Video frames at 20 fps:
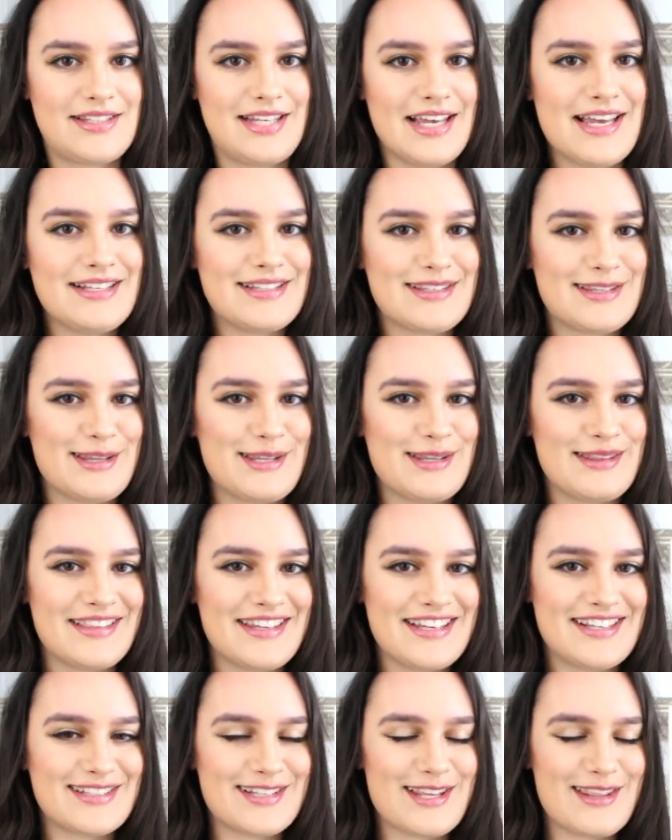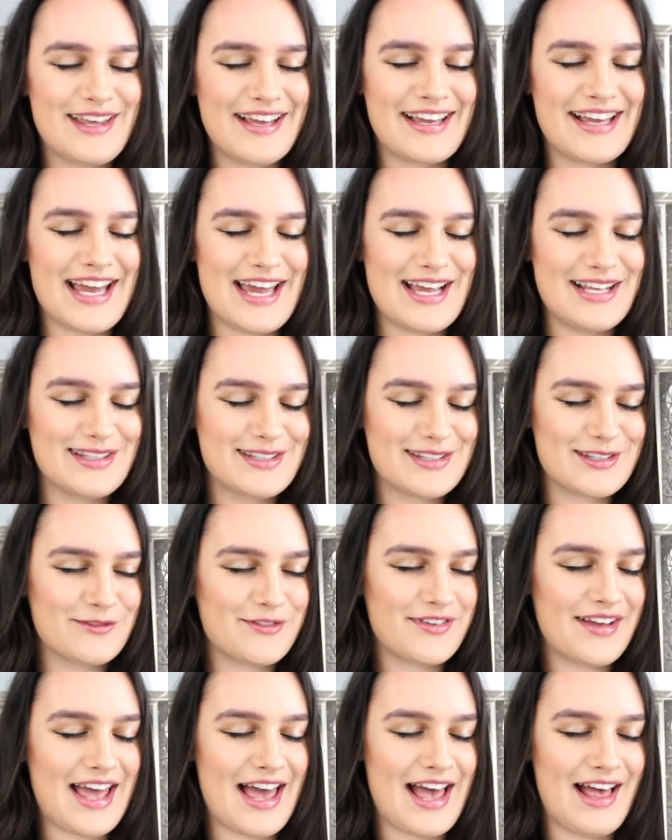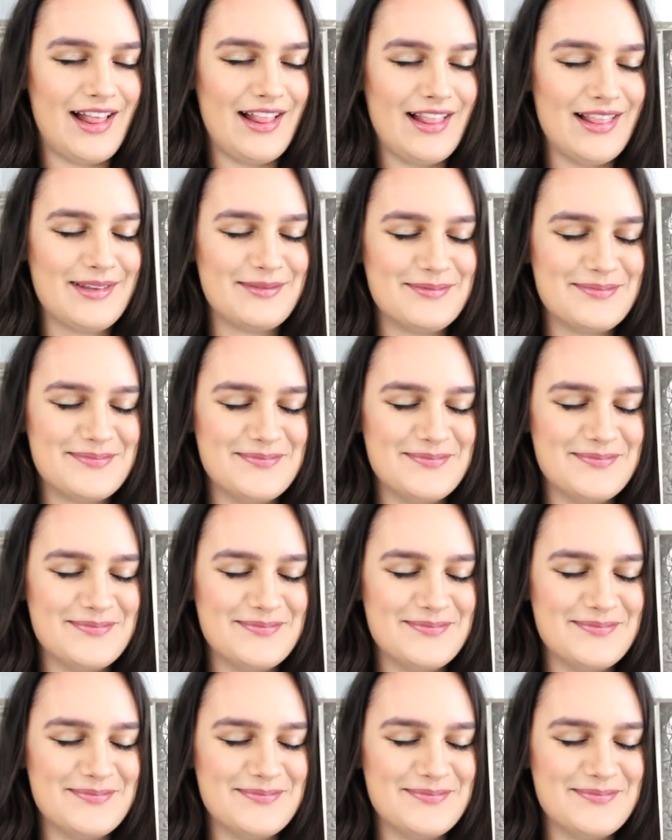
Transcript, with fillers: says that these are the gates of hell.